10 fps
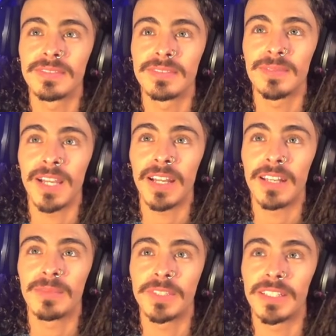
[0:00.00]
We gotta hit
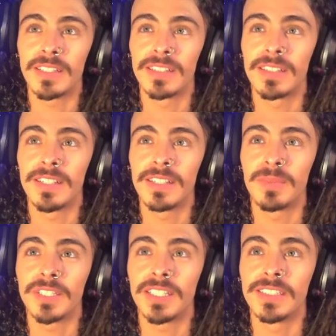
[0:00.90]
him with the hit him
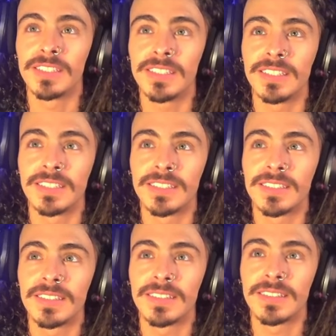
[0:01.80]
with the us us.
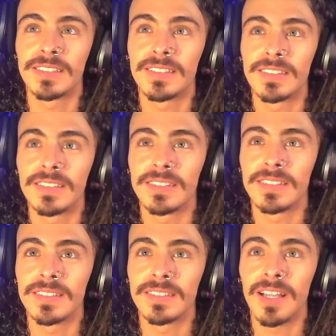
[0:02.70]

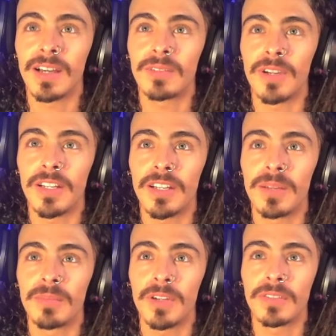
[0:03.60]
Nah, run it
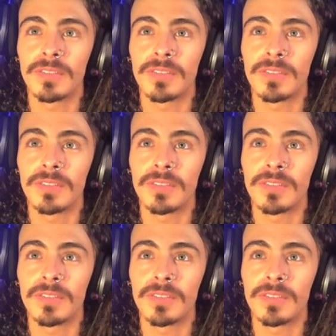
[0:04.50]
up, bro.